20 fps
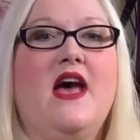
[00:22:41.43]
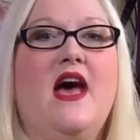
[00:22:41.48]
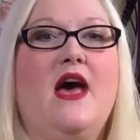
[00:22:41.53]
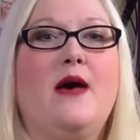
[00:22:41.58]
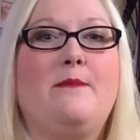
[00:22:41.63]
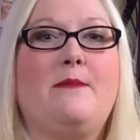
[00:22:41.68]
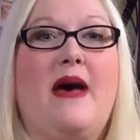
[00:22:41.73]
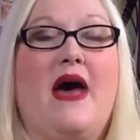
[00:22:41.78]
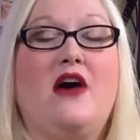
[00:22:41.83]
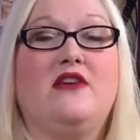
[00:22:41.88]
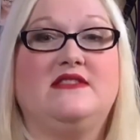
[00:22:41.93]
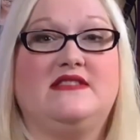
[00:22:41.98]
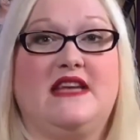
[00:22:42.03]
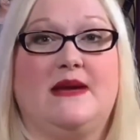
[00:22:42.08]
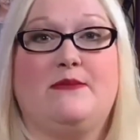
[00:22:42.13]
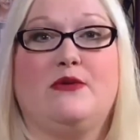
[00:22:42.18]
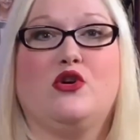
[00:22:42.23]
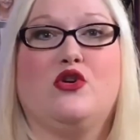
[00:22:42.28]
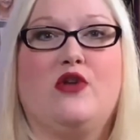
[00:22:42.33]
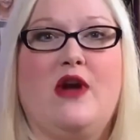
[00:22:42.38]
about
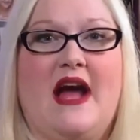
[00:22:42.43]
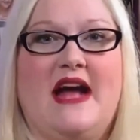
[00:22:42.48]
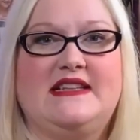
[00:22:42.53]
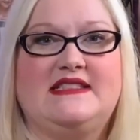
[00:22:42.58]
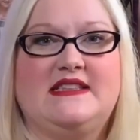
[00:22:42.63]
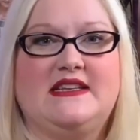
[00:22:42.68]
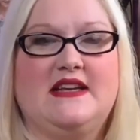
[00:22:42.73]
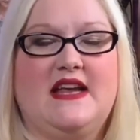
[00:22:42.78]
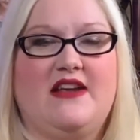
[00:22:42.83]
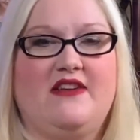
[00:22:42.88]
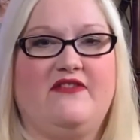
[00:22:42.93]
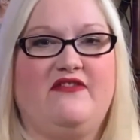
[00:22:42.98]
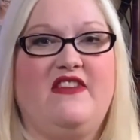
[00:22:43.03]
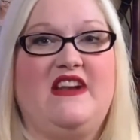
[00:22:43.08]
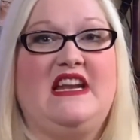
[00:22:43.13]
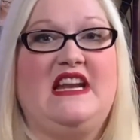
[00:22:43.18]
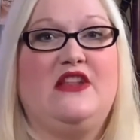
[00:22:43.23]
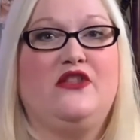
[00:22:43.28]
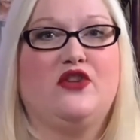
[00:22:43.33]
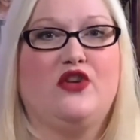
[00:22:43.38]
Democrats and
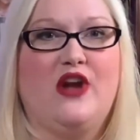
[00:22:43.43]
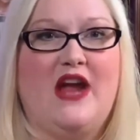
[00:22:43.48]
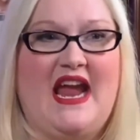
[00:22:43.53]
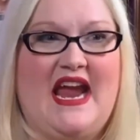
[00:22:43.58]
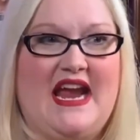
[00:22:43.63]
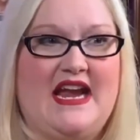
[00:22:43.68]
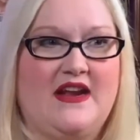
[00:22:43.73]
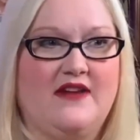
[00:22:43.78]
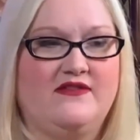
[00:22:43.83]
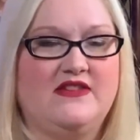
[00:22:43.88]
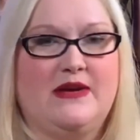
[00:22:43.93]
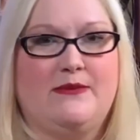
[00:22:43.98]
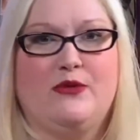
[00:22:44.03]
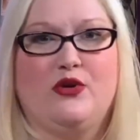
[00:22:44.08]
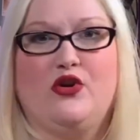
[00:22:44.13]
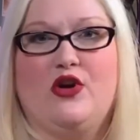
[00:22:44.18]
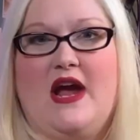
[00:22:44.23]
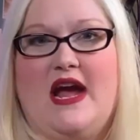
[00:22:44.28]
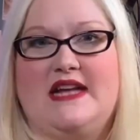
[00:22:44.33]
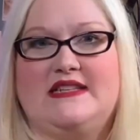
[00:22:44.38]
feeding their hate of
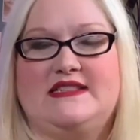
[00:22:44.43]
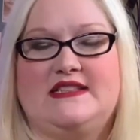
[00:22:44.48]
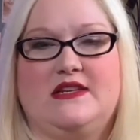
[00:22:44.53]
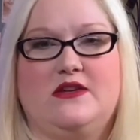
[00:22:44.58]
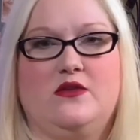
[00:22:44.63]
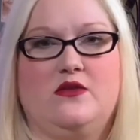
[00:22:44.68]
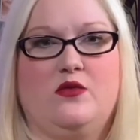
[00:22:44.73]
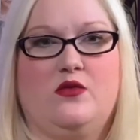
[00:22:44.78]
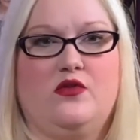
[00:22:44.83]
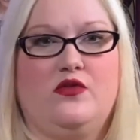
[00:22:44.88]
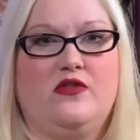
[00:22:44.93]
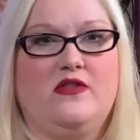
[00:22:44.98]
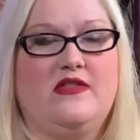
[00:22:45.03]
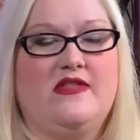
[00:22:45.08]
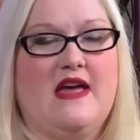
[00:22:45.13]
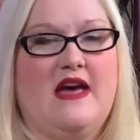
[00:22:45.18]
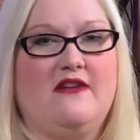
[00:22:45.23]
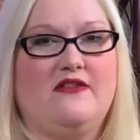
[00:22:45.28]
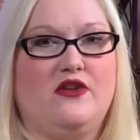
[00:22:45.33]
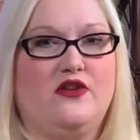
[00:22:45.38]
Democrats and
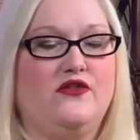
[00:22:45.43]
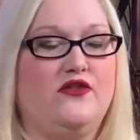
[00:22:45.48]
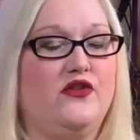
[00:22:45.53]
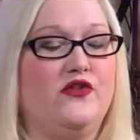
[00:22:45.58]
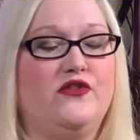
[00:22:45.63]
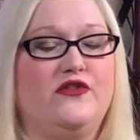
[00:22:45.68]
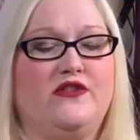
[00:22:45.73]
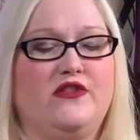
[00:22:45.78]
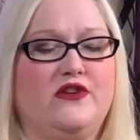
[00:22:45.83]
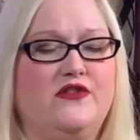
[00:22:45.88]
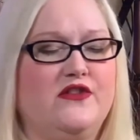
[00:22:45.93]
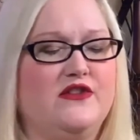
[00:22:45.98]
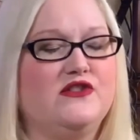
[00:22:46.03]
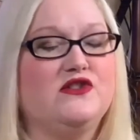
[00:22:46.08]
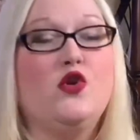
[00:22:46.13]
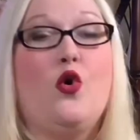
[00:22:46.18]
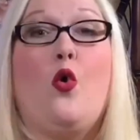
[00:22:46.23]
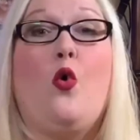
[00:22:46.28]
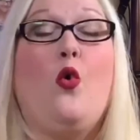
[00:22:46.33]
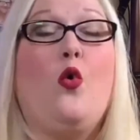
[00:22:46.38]
that they're this
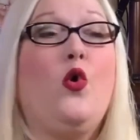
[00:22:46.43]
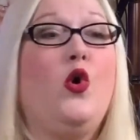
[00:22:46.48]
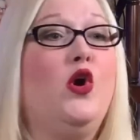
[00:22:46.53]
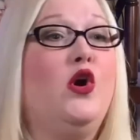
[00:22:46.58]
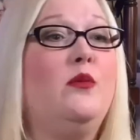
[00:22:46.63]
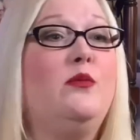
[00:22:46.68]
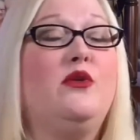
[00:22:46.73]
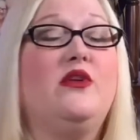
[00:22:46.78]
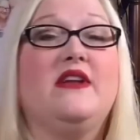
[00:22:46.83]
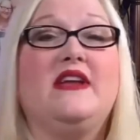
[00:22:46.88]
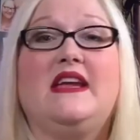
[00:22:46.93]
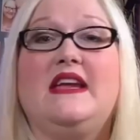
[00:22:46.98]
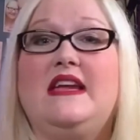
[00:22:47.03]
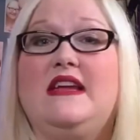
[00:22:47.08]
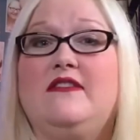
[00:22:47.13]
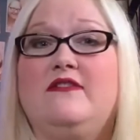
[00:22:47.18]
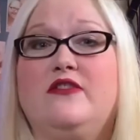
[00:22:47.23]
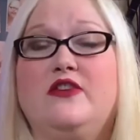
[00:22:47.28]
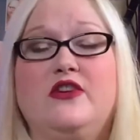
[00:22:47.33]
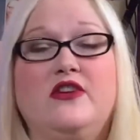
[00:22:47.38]
horrible,
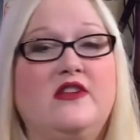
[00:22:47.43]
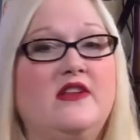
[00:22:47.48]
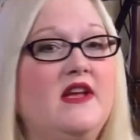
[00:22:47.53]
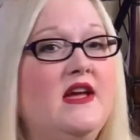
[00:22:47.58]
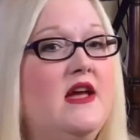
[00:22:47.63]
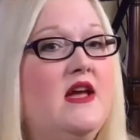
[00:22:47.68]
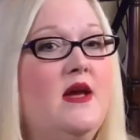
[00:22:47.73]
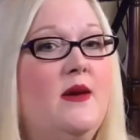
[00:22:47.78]
evil,